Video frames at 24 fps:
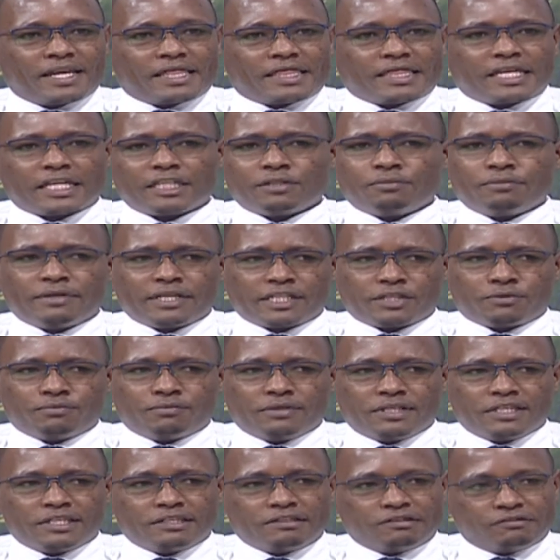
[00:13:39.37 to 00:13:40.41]
That makes
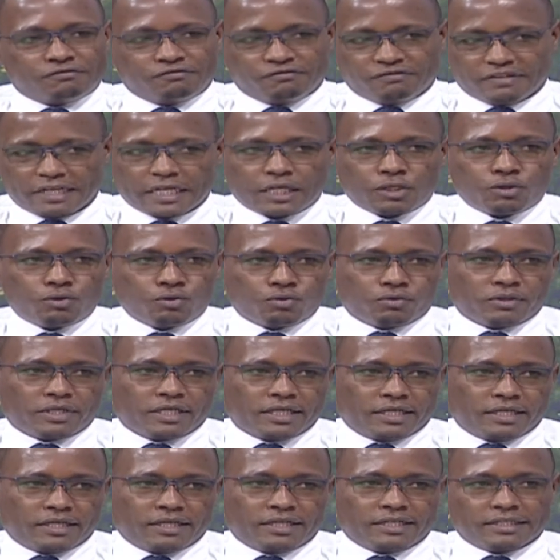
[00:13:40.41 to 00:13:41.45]
me feel good
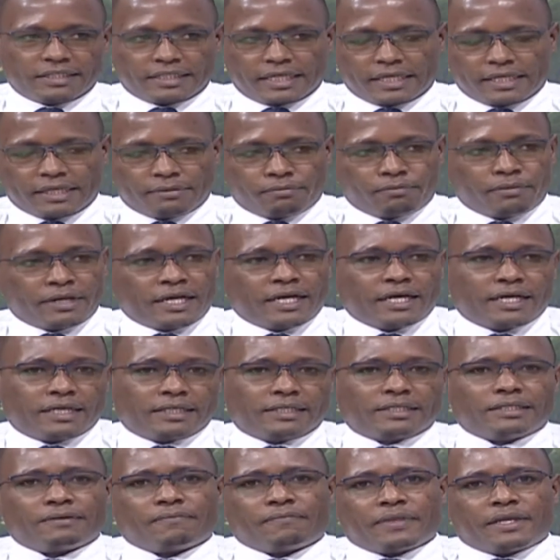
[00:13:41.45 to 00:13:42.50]
inside my
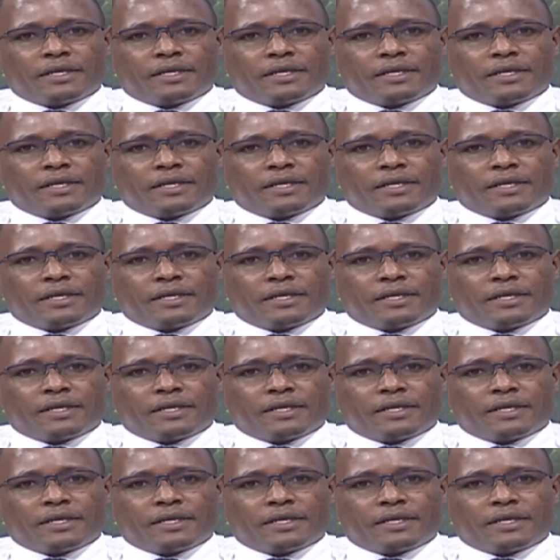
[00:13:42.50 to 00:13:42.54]
heart.